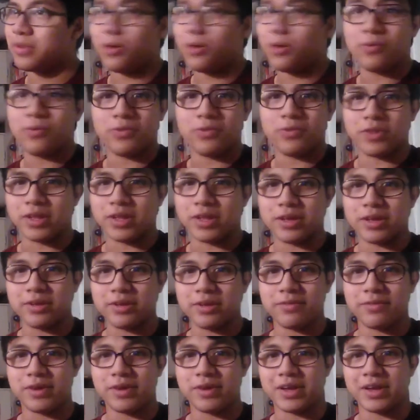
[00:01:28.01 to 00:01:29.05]
Hopefully,
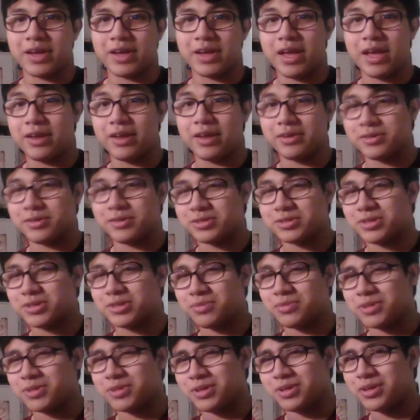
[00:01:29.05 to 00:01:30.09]
if I can edit or
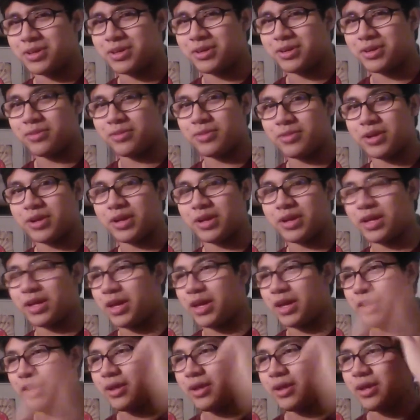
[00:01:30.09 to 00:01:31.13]
something, I don't think I
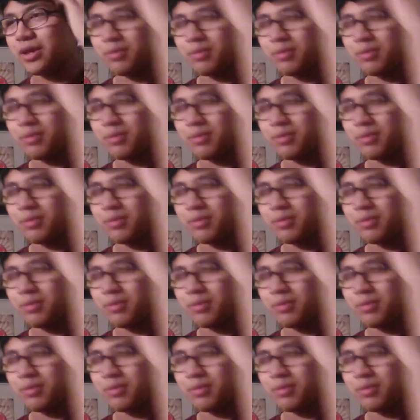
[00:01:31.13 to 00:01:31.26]
can.